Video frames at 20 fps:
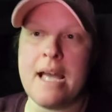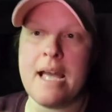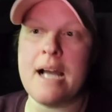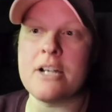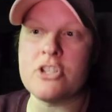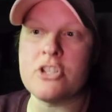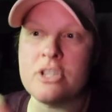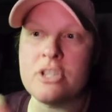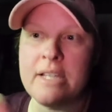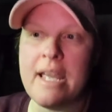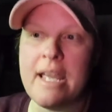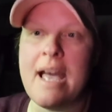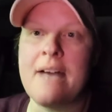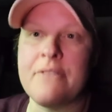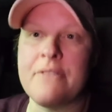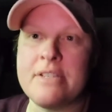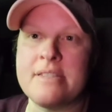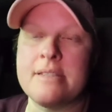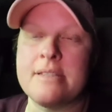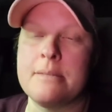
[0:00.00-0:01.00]
actually
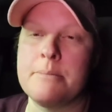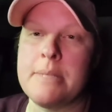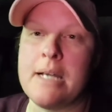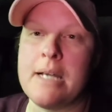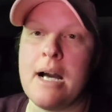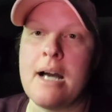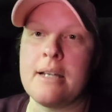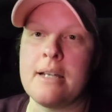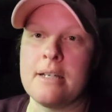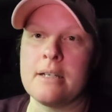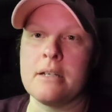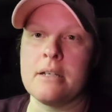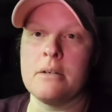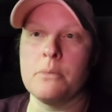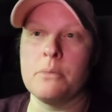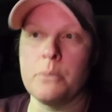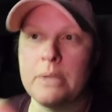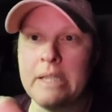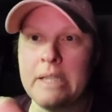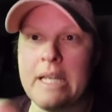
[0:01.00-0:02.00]
have a symbiotic
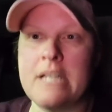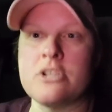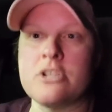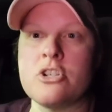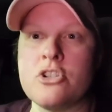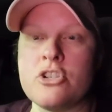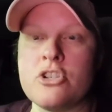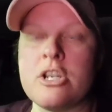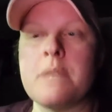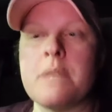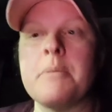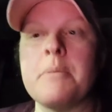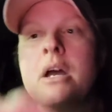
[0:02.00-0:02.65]
relationship